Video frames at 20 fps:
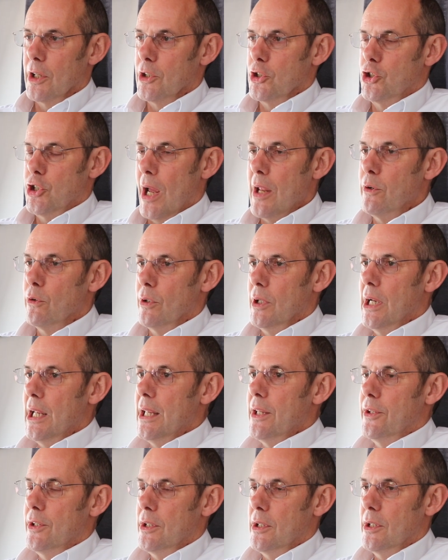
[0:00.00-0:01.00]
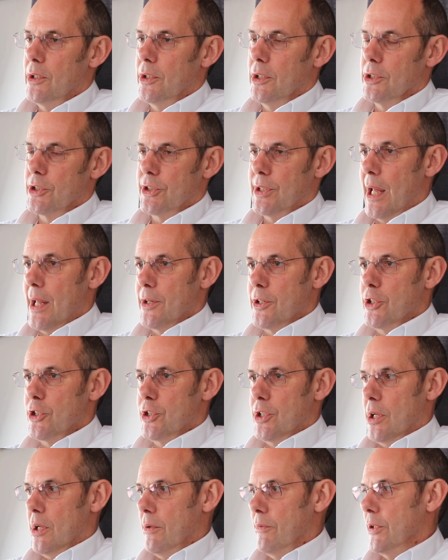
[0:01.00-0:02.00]
Generally, the, the standard
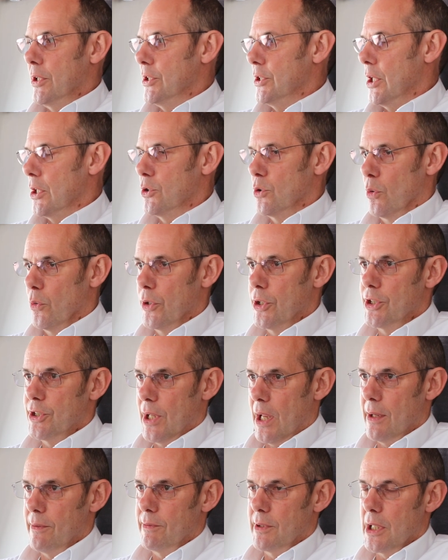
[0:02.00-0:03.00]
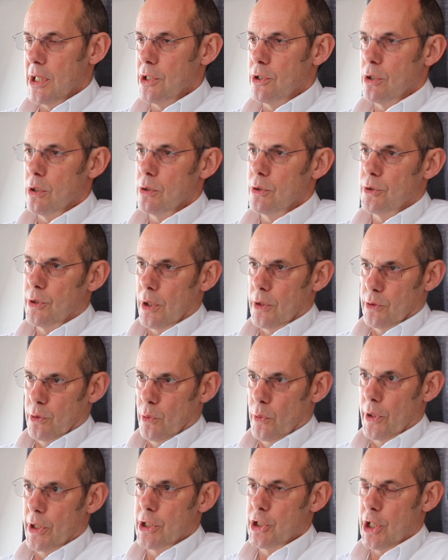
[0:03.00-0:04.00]
service does all the safety issues, does all the